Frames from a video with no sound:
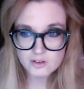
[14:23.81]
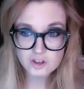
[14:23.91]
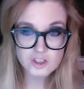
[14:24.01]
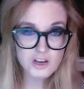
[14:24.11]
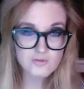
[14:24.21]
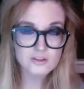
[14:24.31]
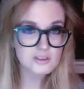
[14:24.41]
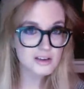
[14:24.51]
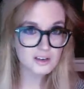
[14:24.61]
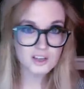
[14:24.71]
Steven's
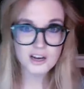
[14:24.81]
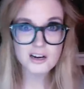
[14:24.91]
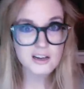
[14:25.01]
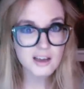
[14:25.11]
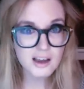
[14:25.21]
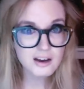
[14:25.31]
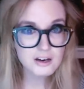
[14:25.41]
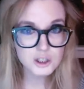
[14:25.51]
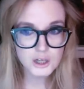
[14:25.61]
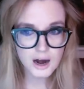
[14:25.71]
like a kid in a
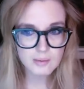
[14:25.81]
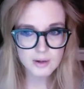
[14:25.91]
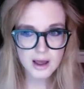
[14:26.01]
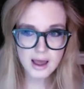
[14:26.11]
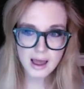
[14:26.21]
candy shop,